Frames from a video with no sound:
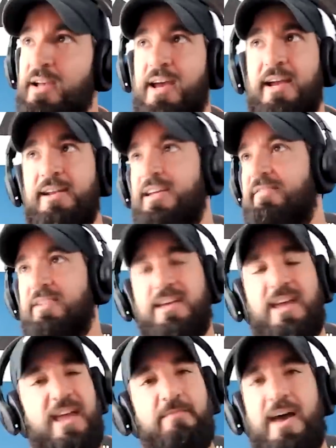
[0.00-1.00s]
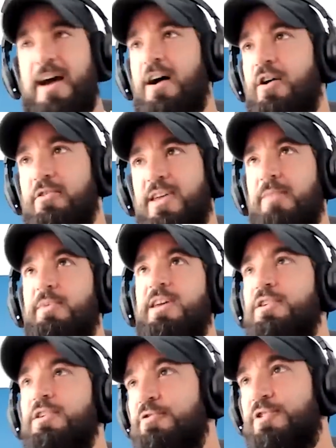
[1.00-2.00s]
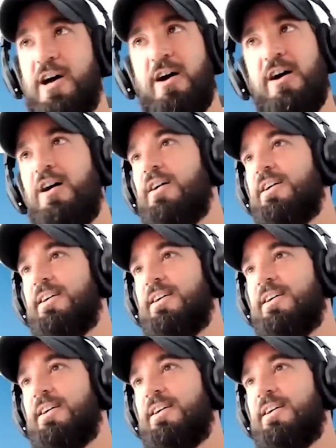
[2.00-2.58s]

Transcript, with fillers: and he even came out, gave me a huge hug,